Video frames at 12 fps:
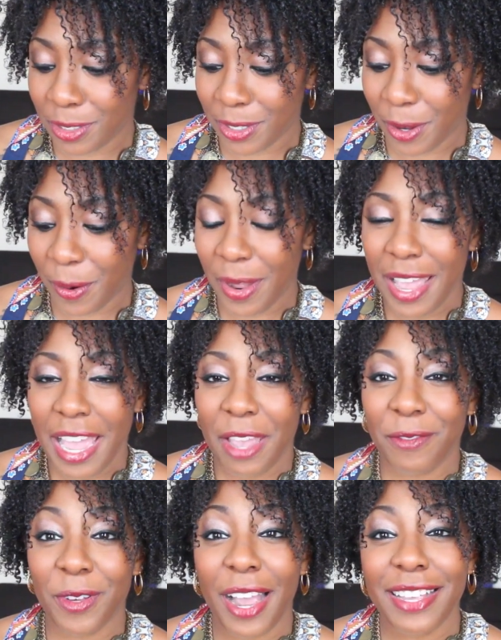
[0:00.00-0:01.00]
So
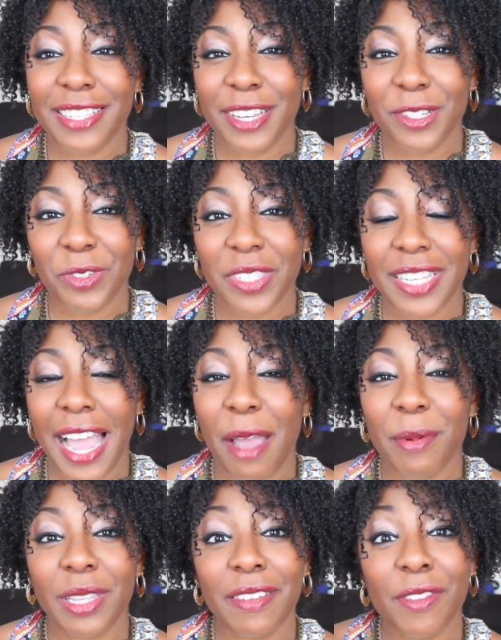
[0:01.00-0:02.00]
if you guys are interested,
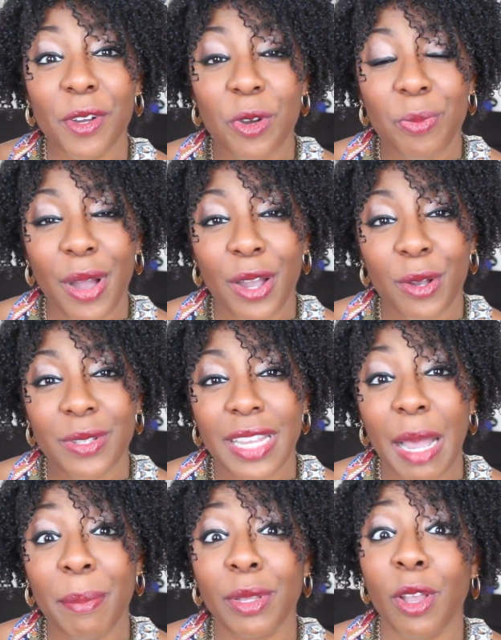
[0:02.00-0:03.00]
I will leave the coupon code
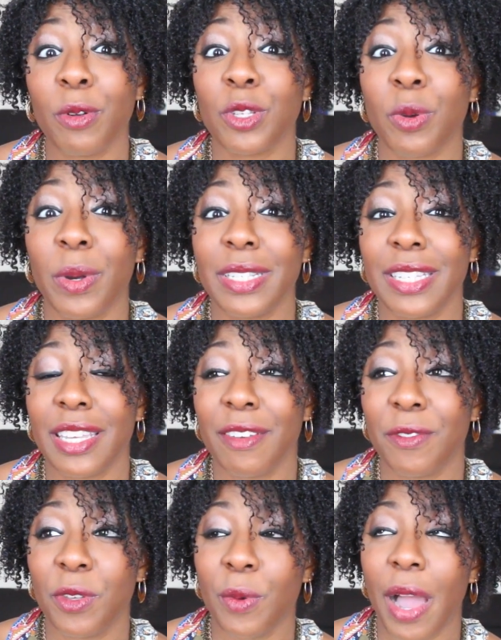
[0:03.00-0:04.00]
down below. It's going to
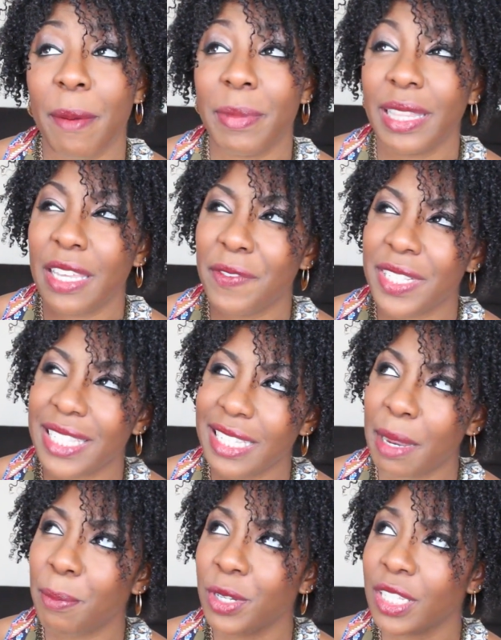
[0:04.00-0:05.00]
give you, I believe it's
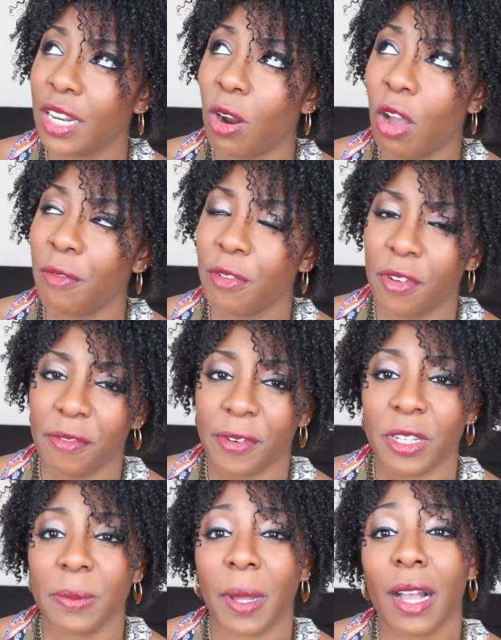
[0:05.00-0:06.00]
10% off of your
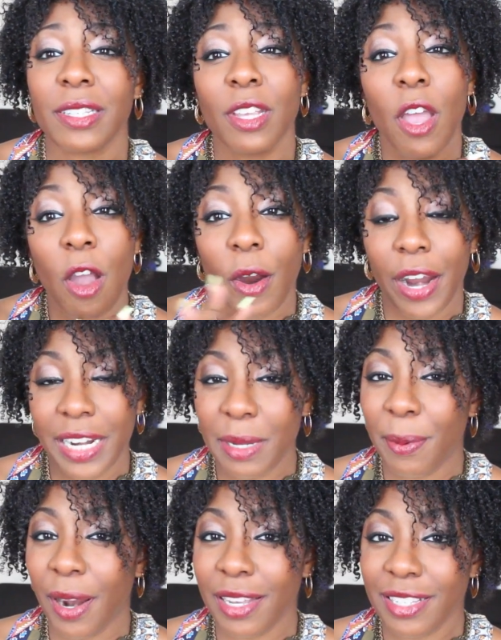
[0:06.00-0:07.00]
first box box or any
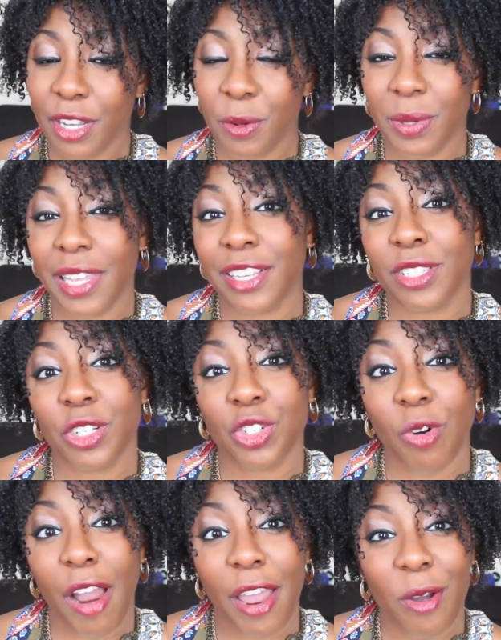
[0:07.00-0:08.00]
products that you would like to
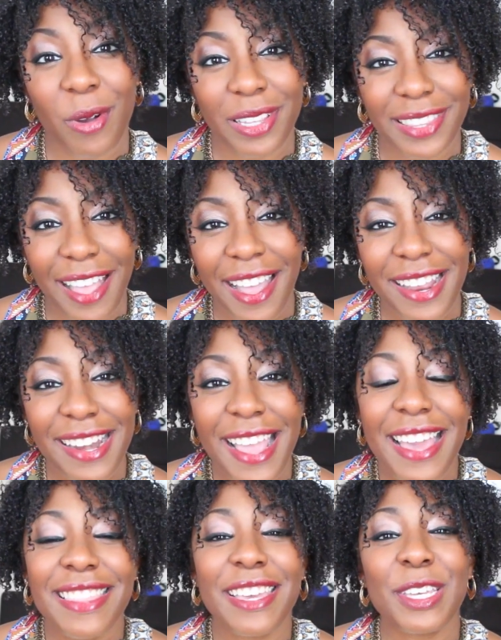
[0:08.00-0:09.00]
try online.
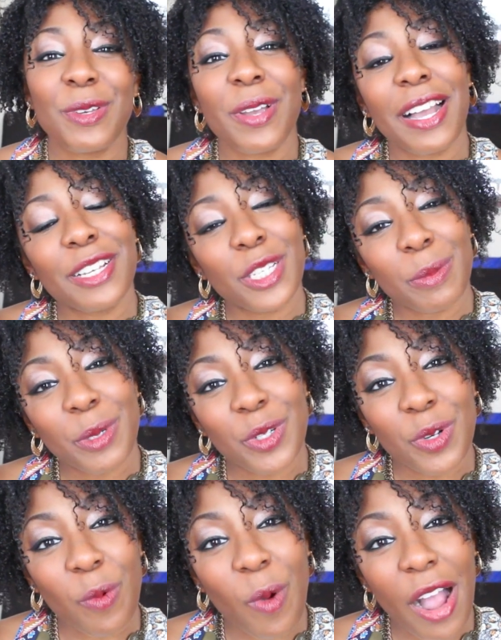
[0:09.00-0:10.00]
Thank you guys so much
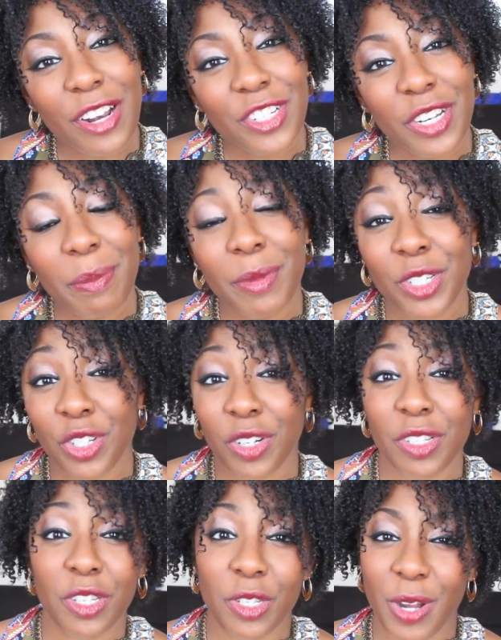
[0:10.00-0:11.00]
for watching. Be sure
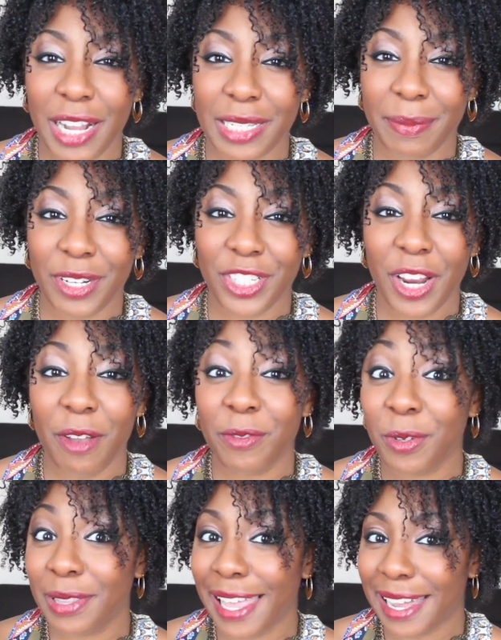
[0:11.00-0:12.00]
to subscribe to my channel
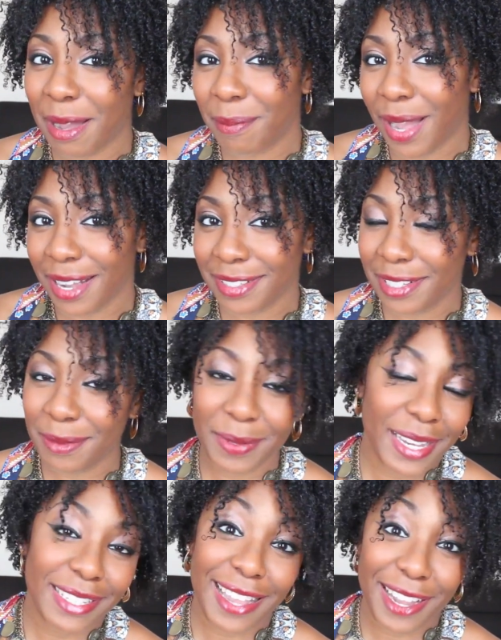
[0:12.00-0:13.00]
if you like unboxings
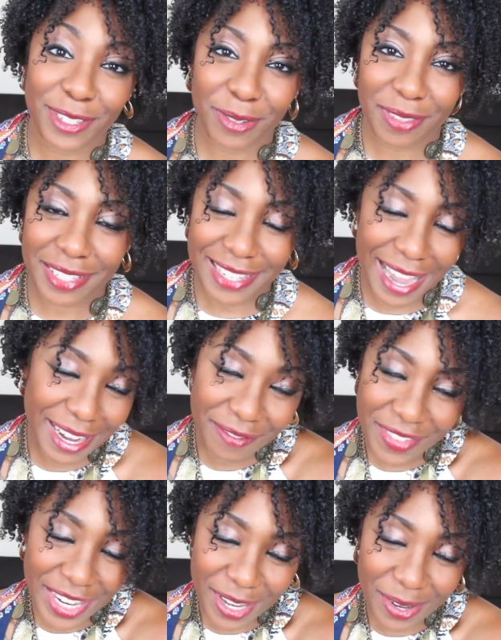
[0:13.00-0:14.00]
because I do these kind of
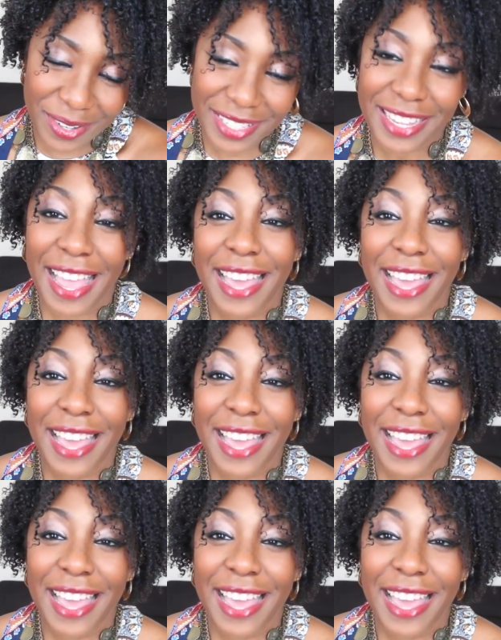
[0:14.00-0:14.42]
videos.